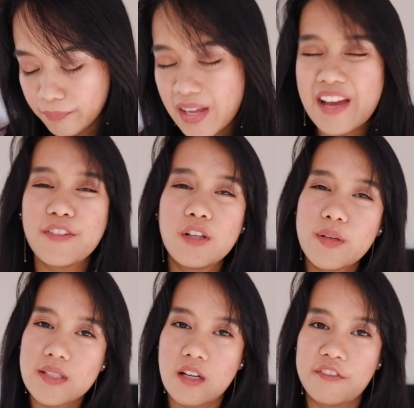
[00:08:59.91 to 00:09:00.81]
I've
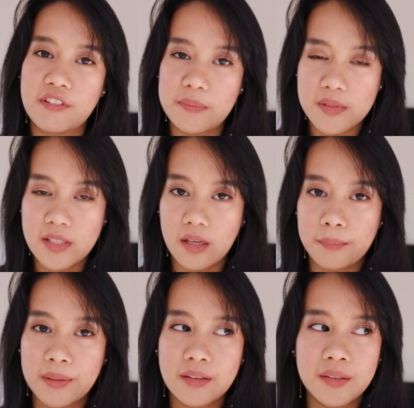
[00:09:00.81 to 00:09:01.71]
always loved lipstick,
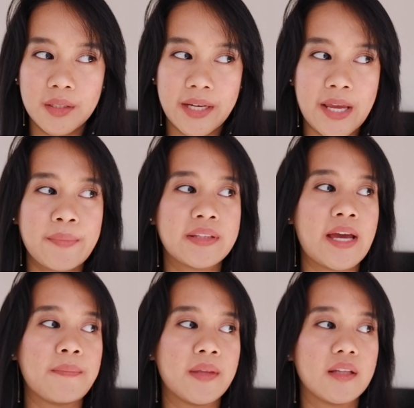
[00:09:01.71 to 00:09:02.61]
but there came a
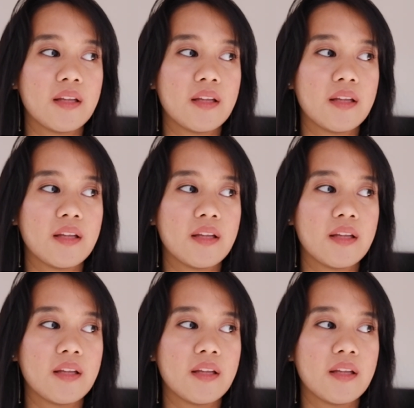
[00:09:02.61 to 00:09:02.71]
time that